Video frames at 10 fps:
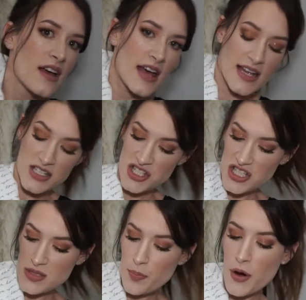It's
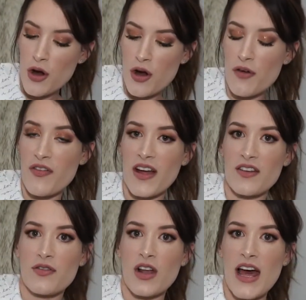just
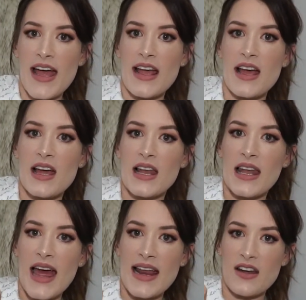perfect for like
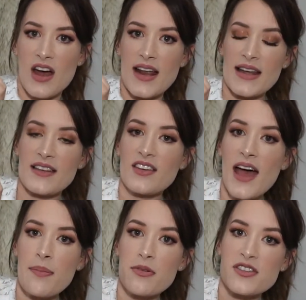late night diaper